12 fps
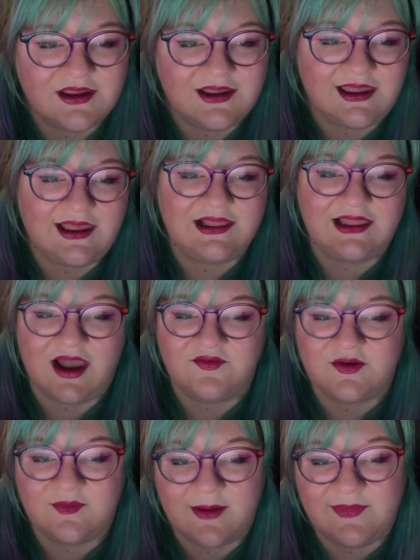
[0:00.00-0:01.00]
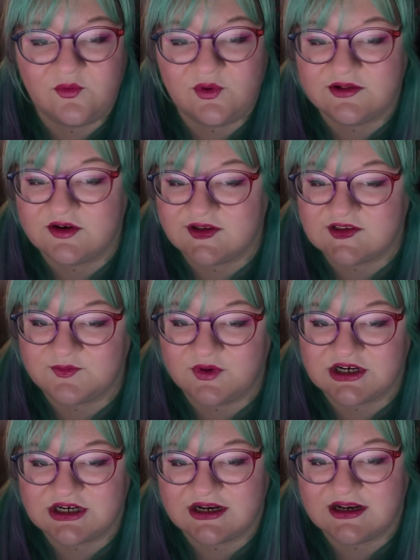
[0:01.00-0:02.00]
He laughed at my bewildered
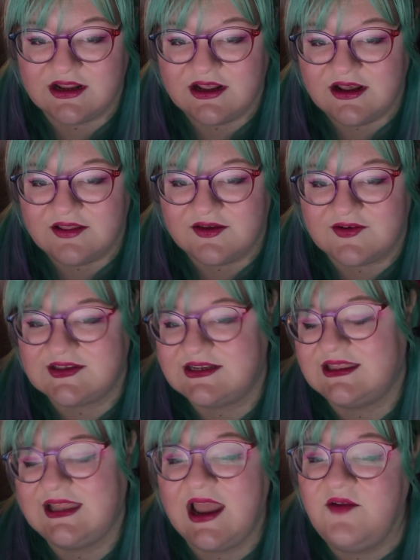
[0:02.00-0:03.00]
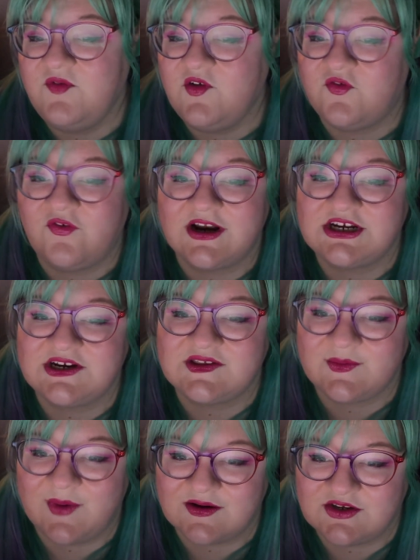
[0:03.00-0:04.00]
expression. "There's a delightful freshness
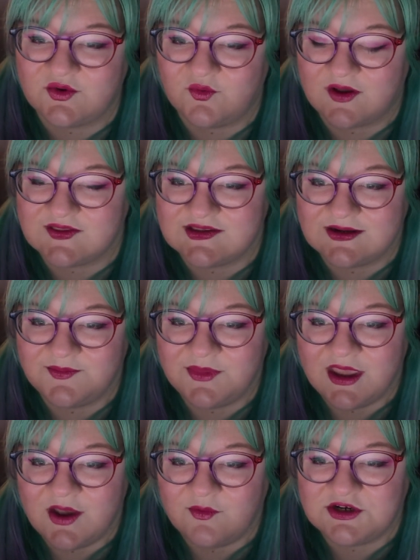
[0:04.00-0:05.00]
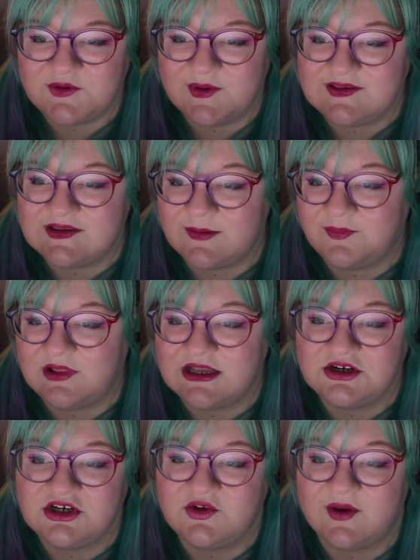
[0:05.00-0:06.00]
about you, Watson, which makes it a
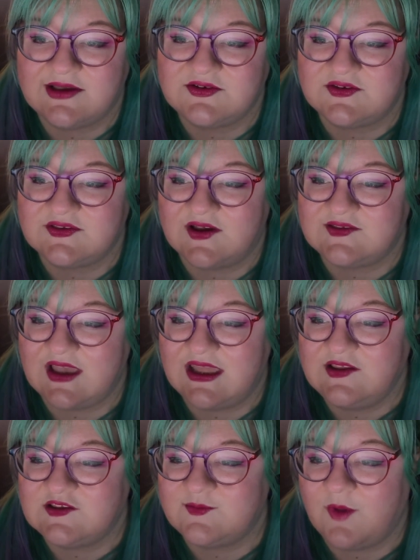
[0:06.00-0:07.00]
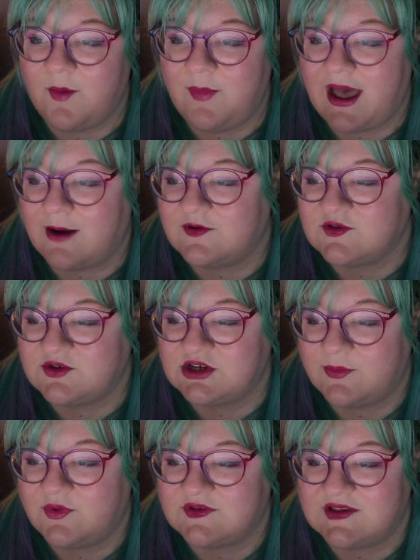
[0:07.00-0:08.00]
pleasure to exercise any small powers which I
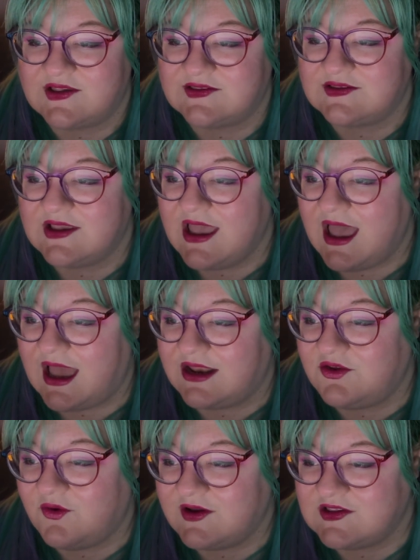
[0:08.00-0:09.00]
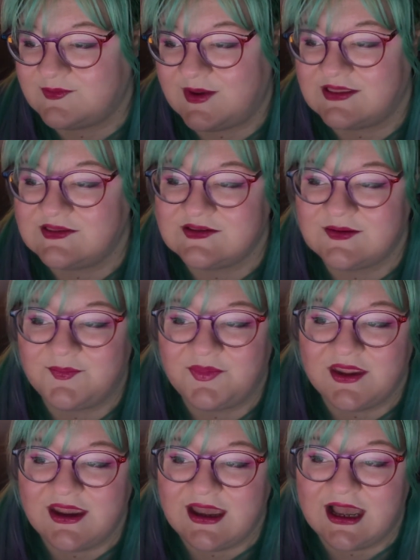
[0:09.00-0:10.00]
possess at your expense.
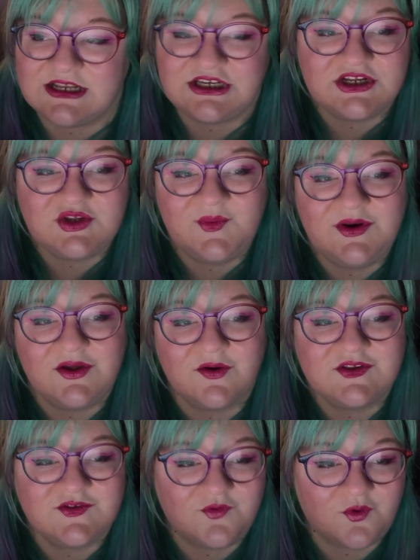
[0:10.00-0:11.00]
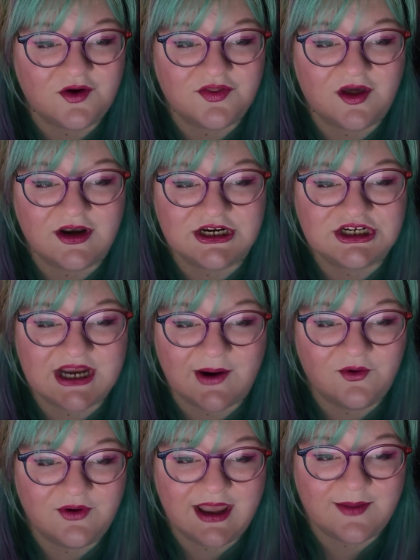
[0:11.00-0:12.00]
A gentleman goes forth on a
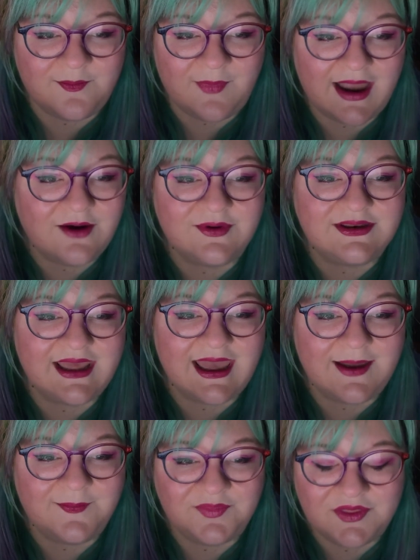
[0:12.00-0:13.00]
showery and miry day.